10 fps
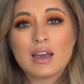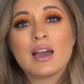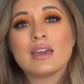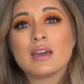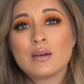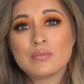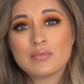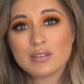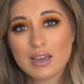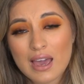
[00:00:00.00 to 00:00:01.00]
I
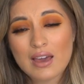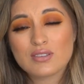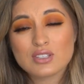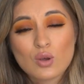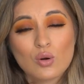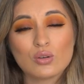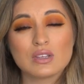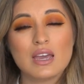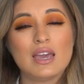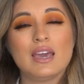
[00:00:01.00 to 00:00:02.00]
have this cold
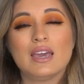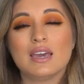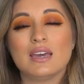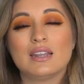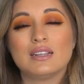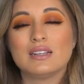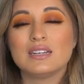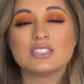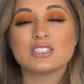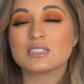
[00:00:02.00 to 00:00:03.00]
and
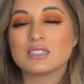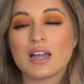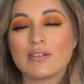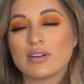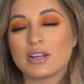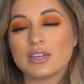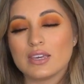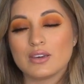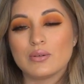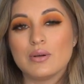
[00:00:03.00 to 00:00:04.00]
it's just not very
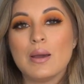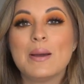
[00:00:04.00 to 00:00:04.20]
cute.